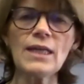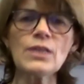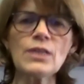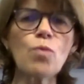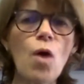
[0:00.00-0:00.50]

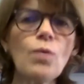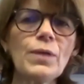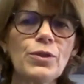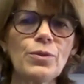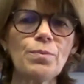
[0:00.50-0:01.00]
is wrong
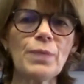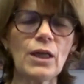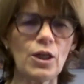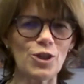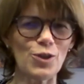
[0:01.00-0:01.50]
with you
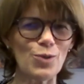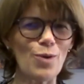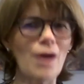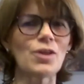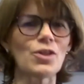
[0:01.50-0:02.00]
because you
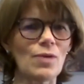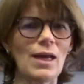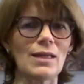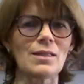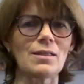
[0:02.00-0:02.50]
are
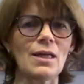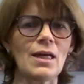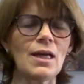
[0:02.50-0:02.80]
stressed.